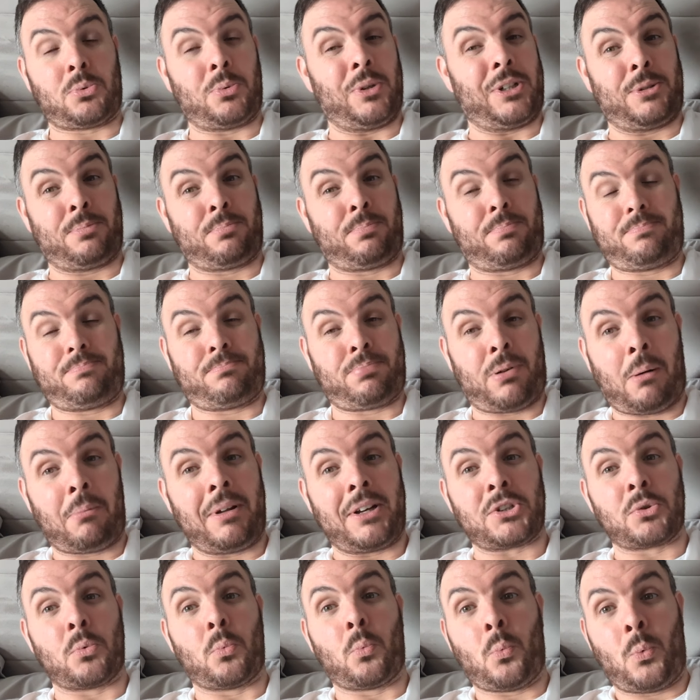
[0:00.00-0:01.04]
which probably
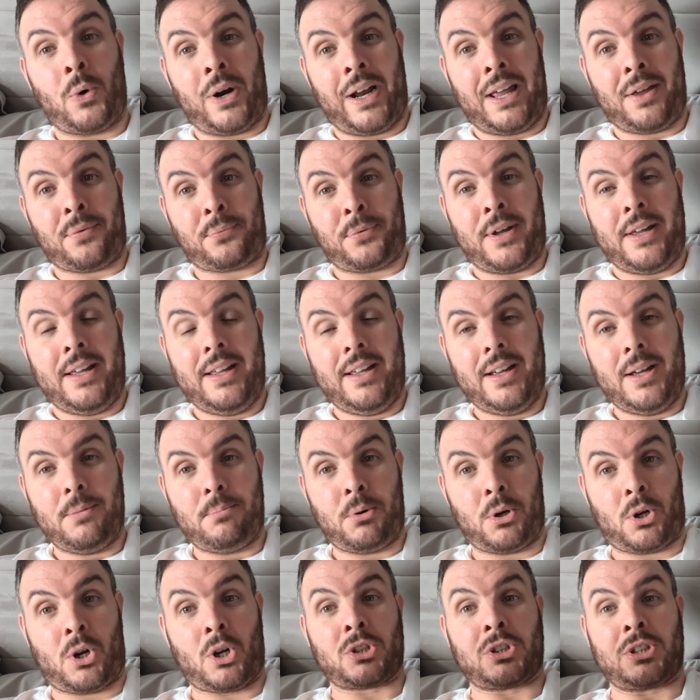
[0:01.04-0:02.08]
isn't worth it
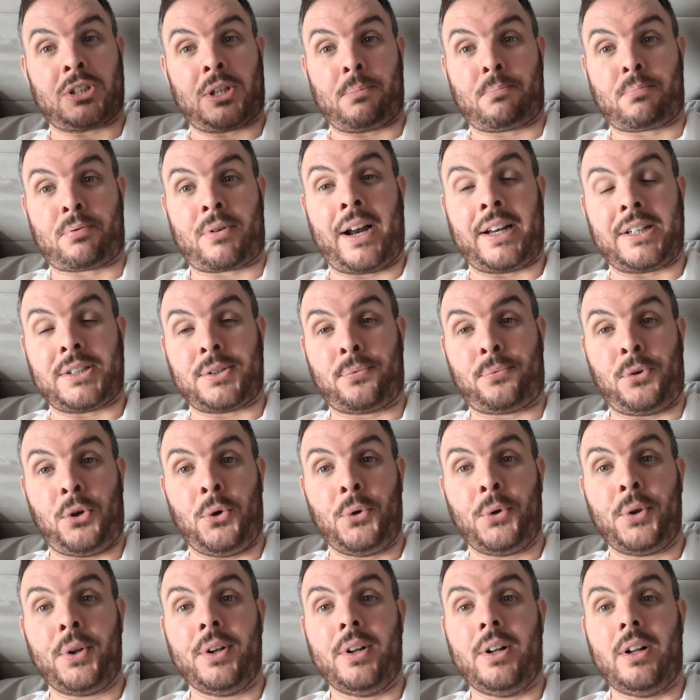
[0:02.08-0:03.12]
because of the price of
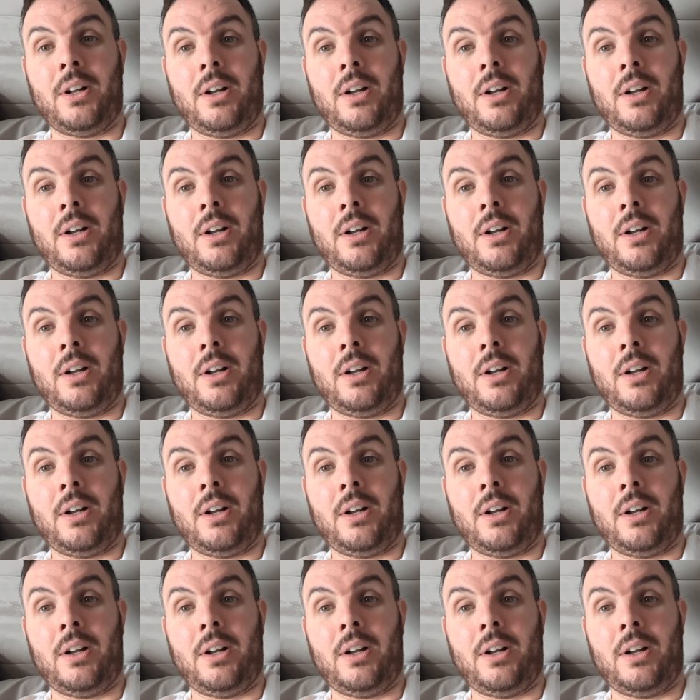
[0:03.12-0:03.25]
fuel,